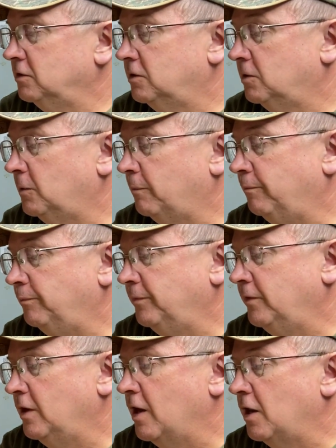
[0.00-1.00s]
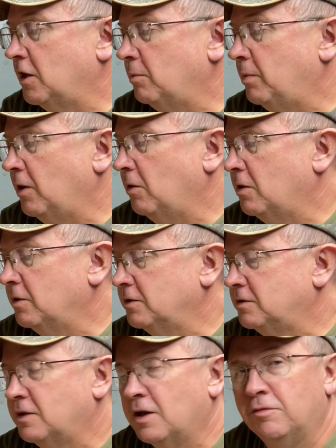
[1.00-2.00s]
So you got to compare all this
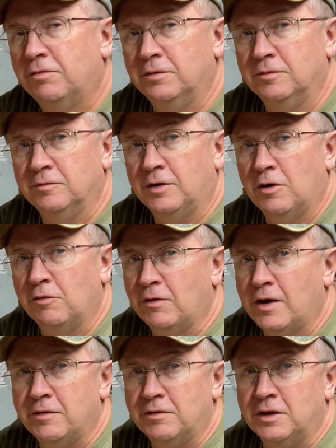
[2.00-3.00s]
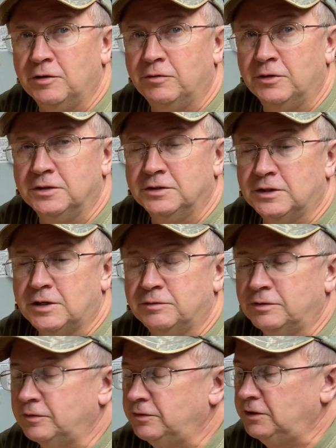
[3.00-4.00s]
stuff and verify everything for
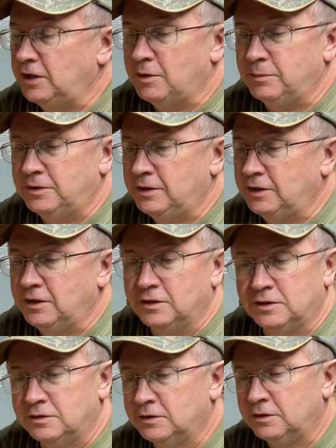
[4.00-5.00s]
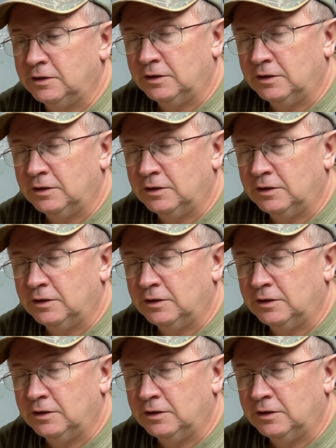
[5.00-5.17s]
yourself. If you're not meticulous,